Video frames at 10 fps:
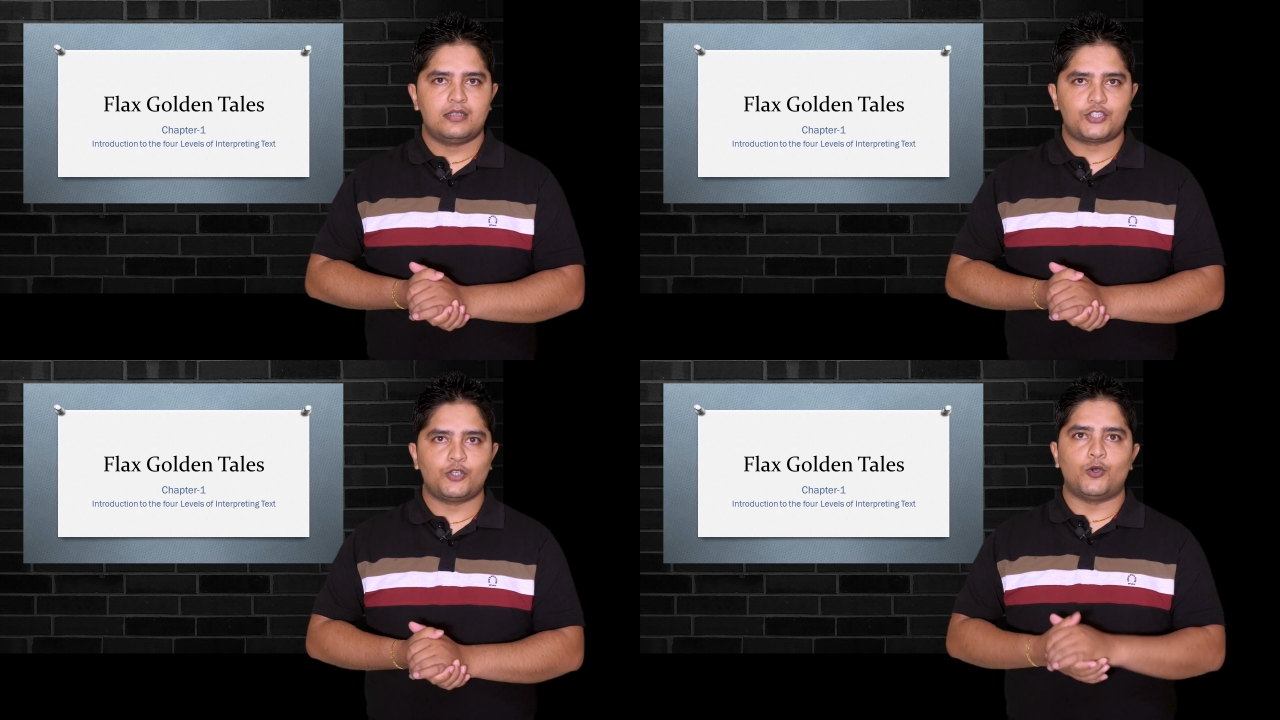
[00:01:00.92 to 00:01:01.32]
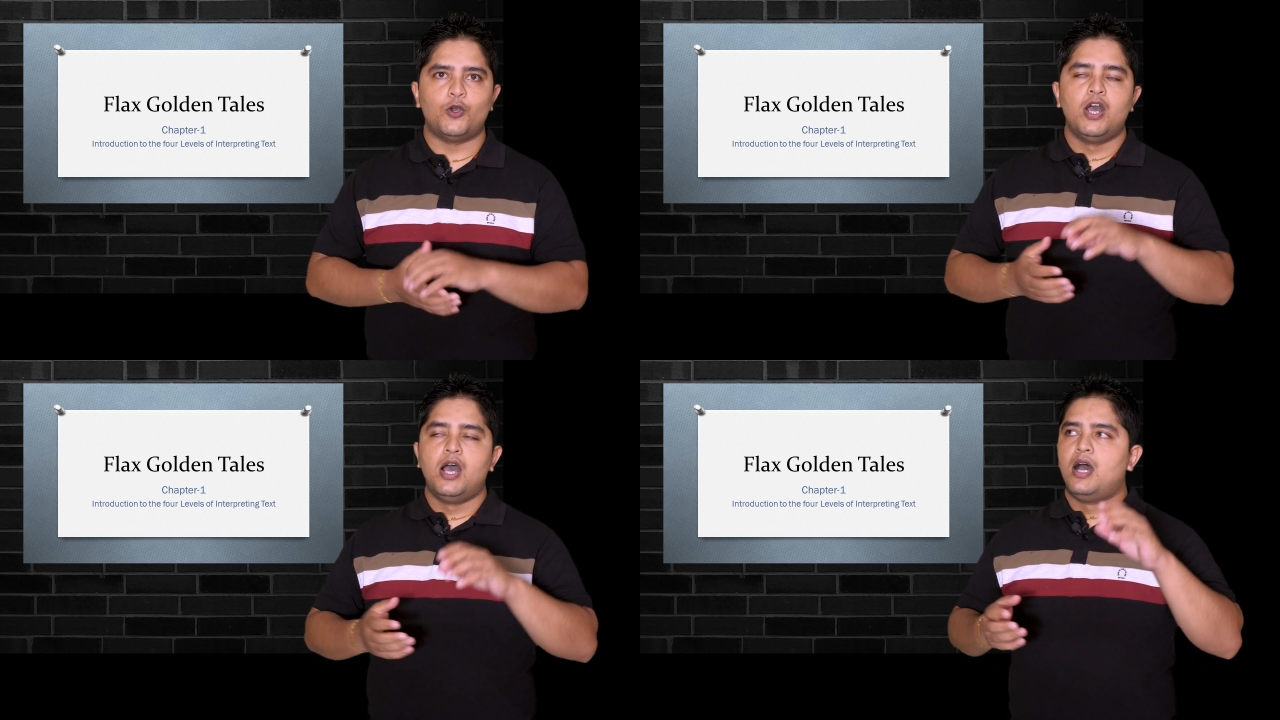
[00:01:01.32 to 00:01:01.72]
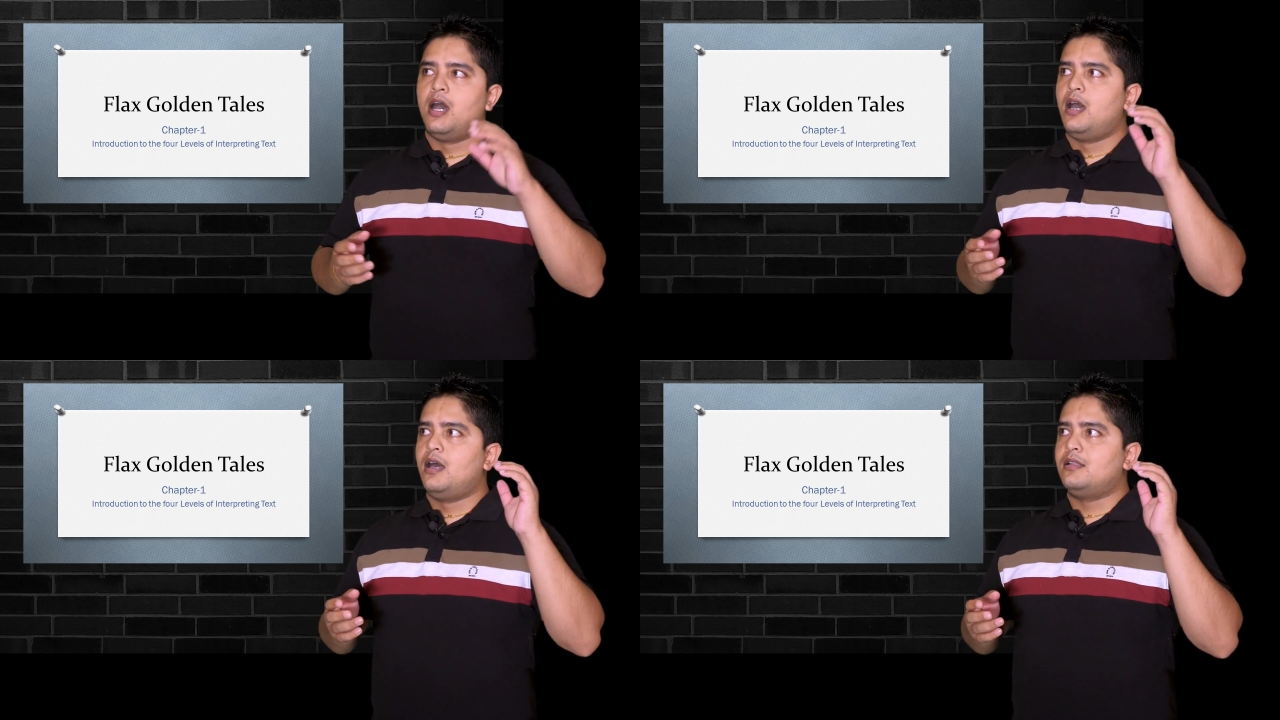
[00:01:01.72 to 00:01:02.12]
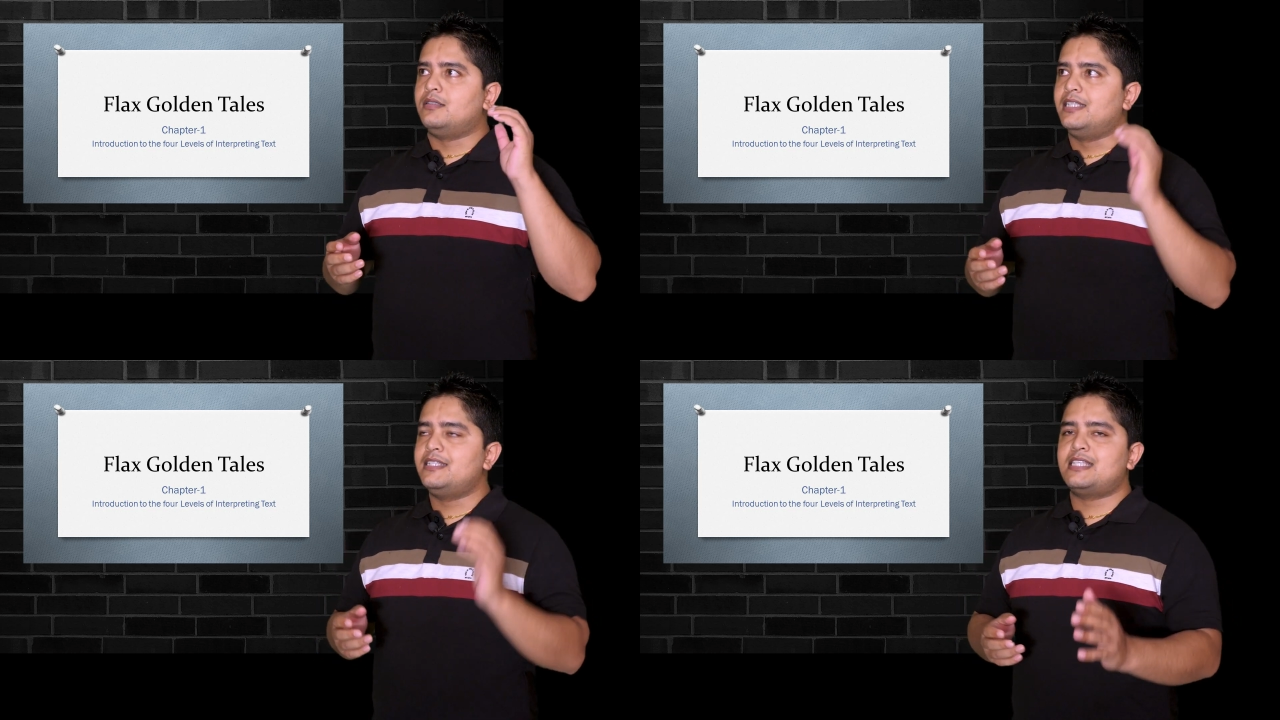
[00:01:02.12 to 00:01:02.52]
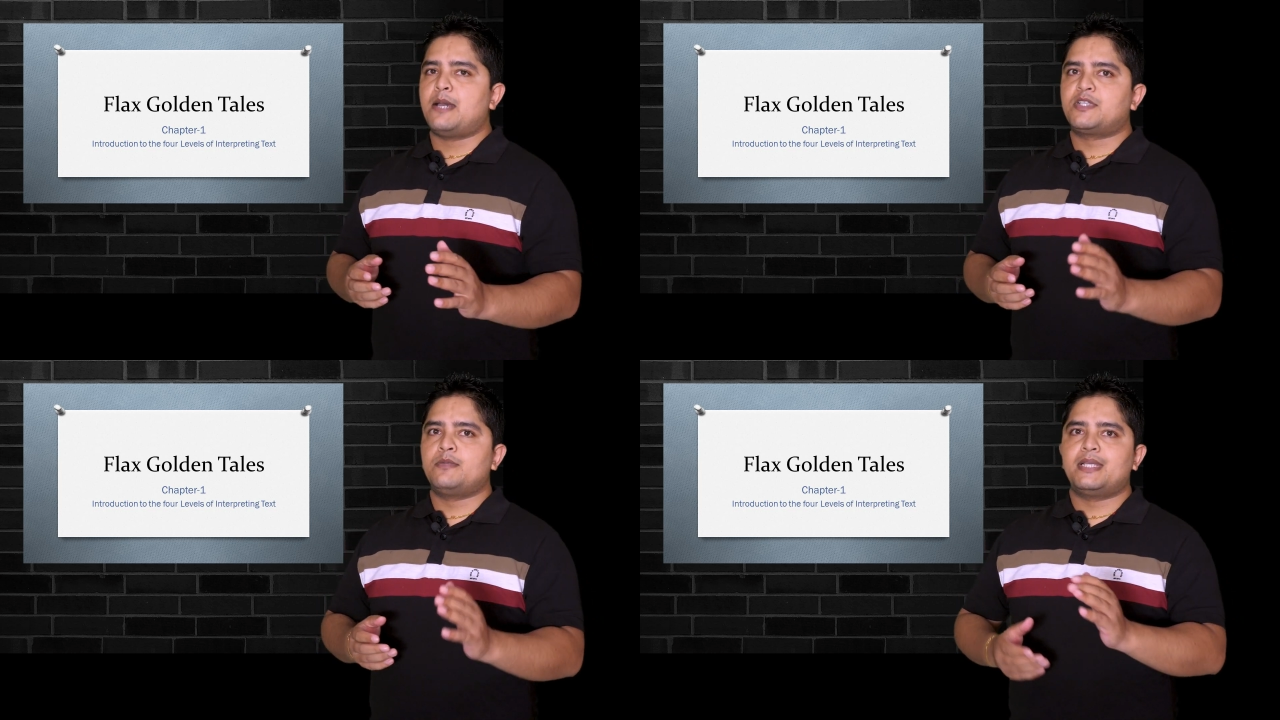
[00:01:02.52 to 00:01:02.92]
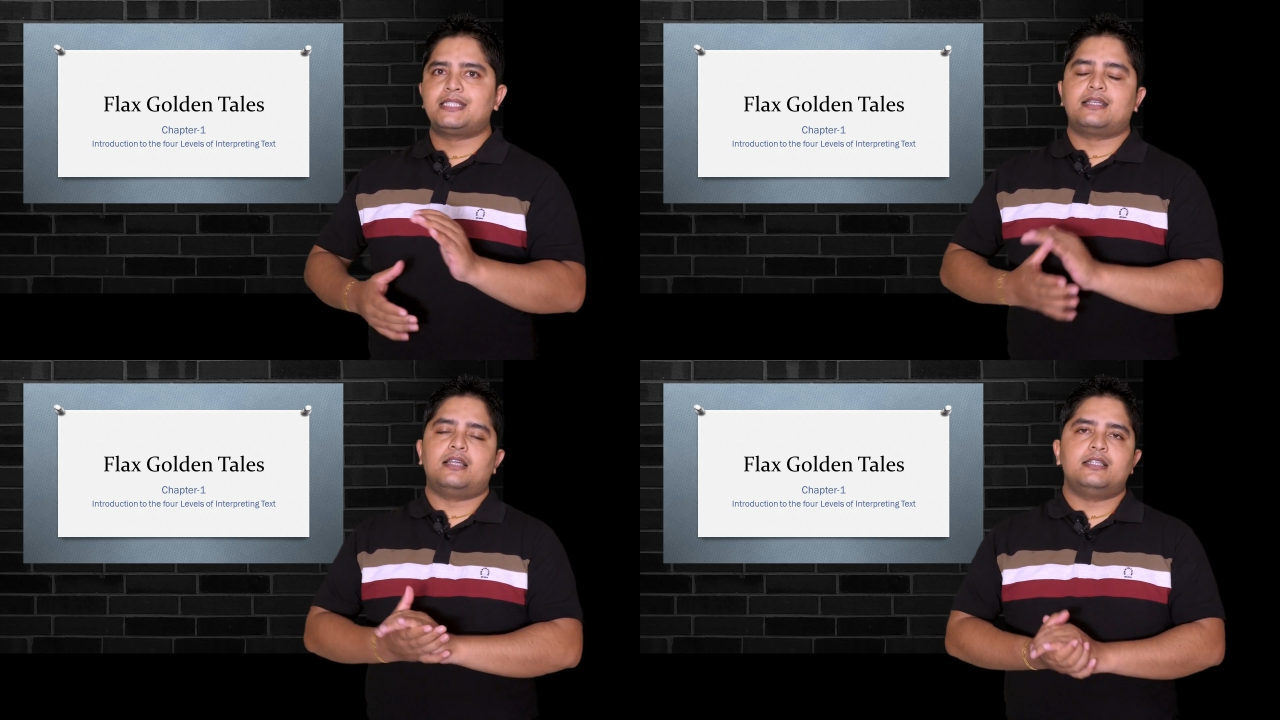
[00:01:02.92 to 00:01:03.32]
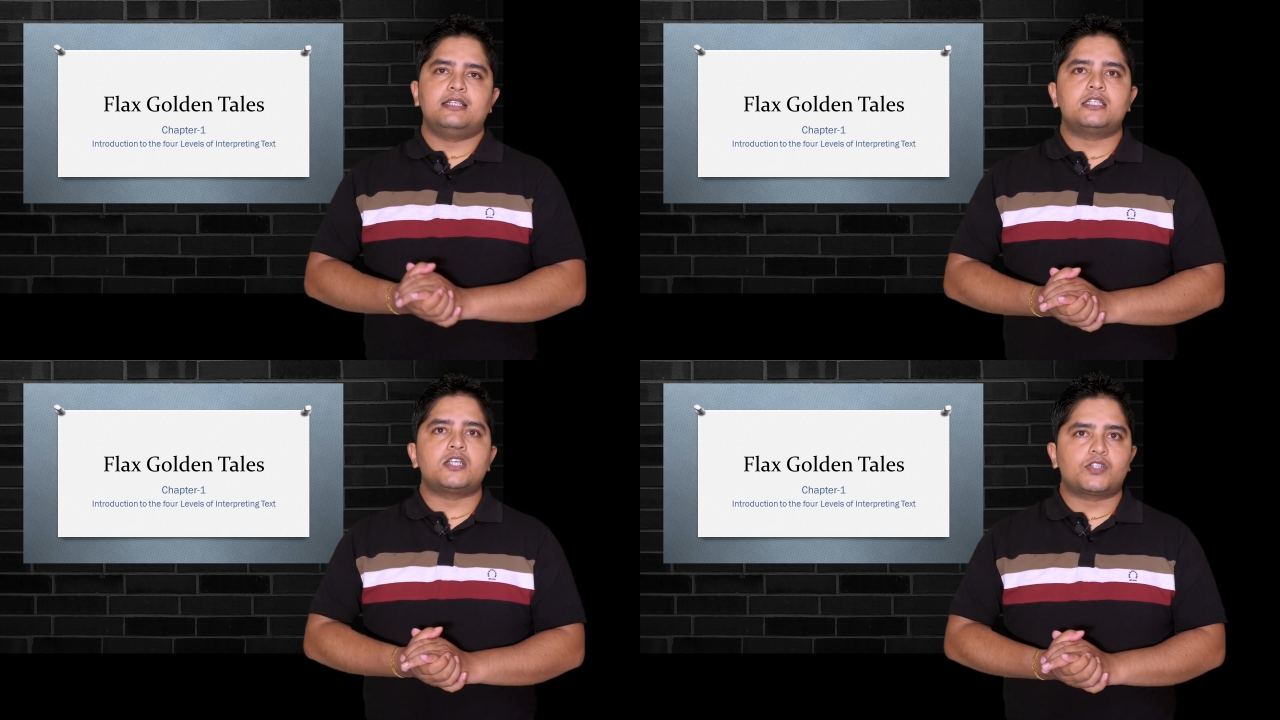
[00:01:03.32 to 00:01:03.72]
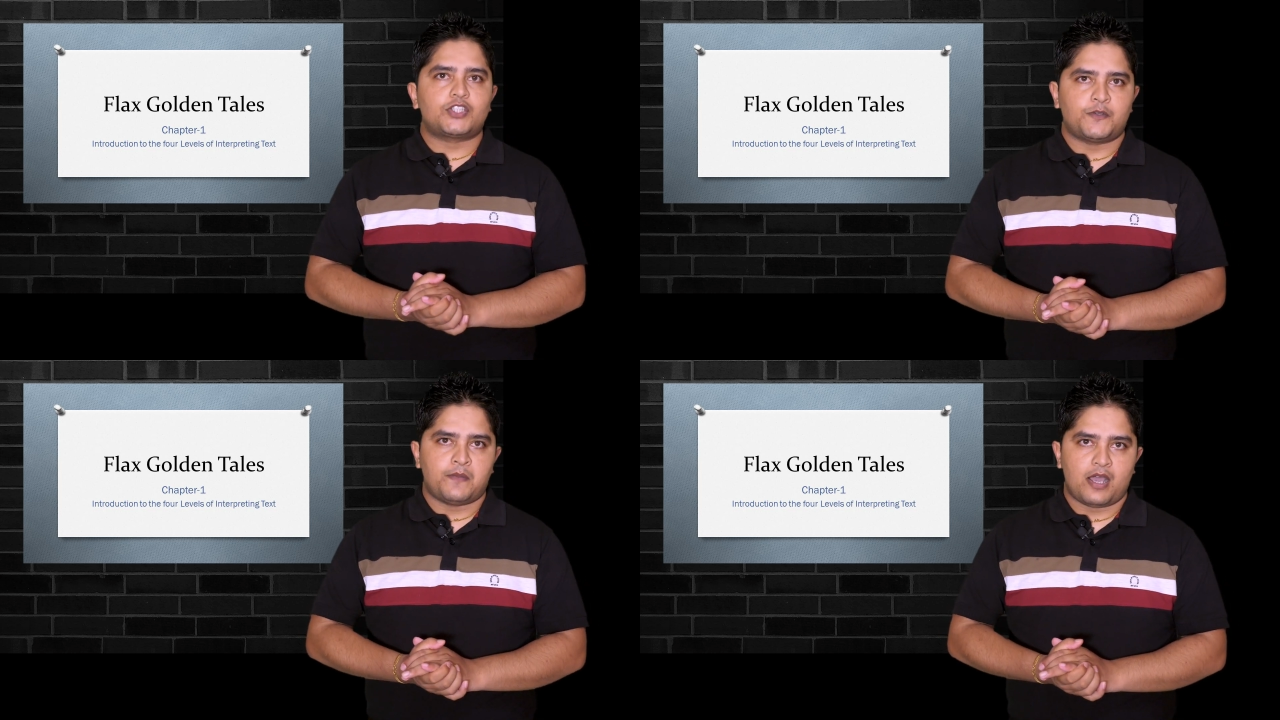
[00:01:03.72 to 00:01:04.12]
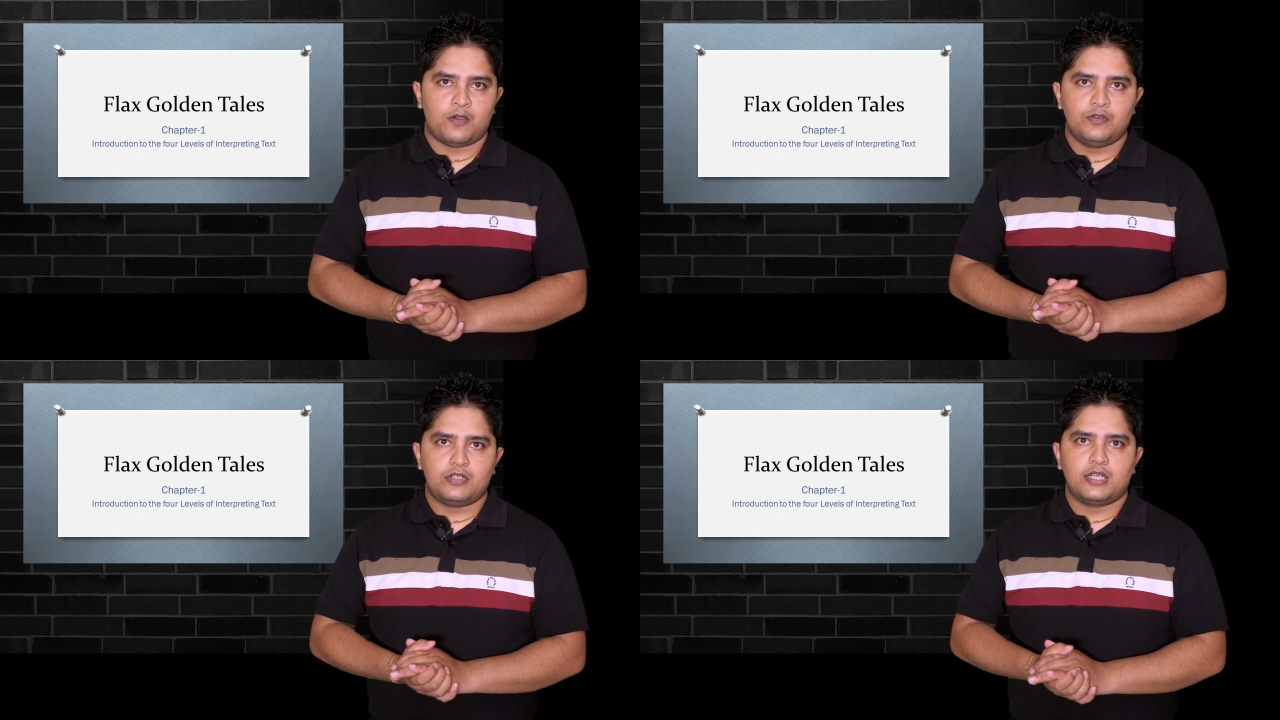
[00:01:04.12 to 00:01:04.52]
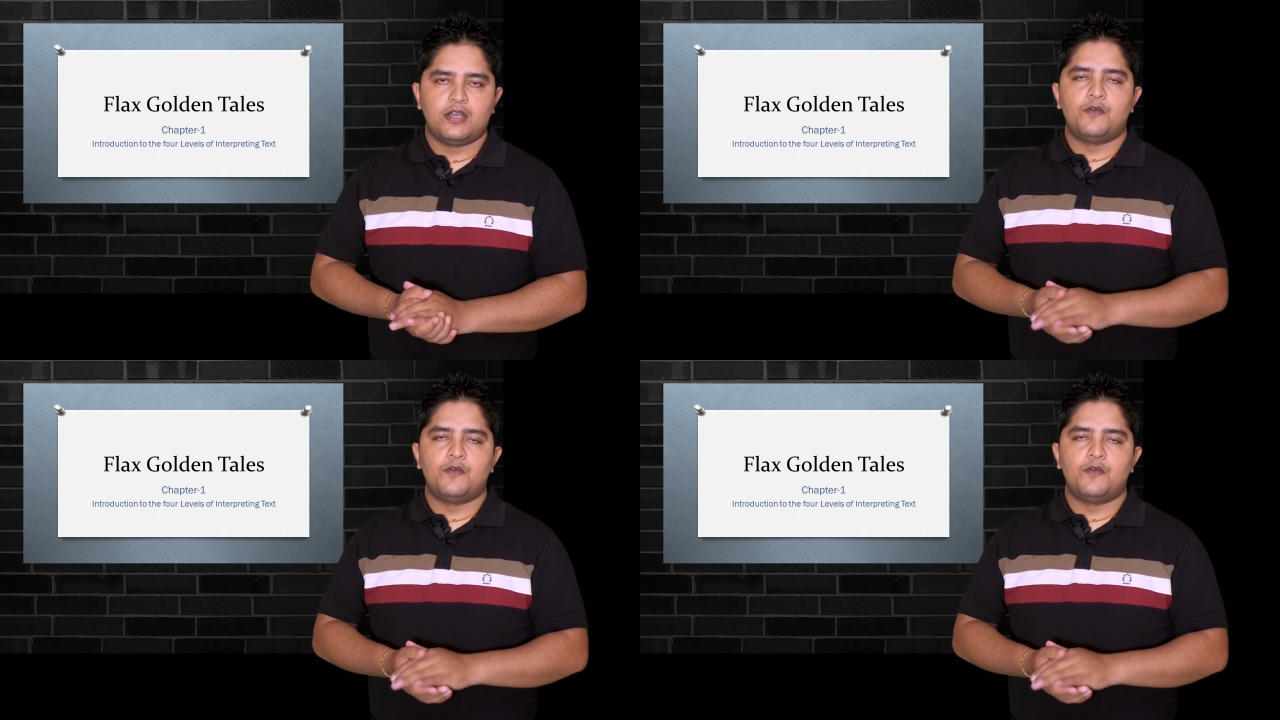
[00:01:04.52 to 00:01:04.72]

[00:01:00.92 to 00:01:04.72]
So this chapter basically talks about